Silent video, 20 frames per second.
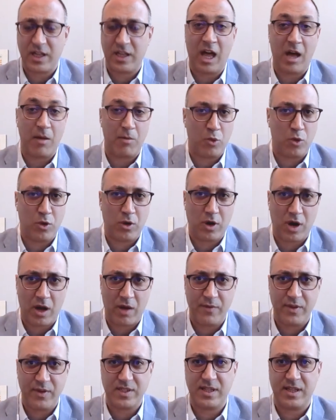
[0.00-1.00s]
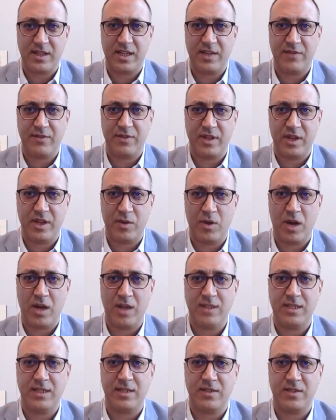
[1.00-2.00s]
a lot more obvious than even the
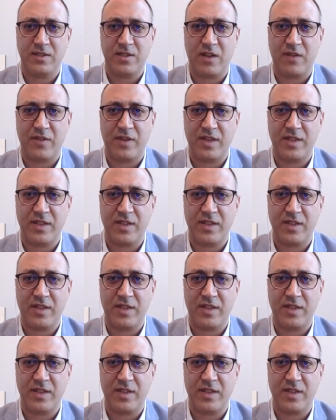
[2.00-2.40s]
Iran deal stuff,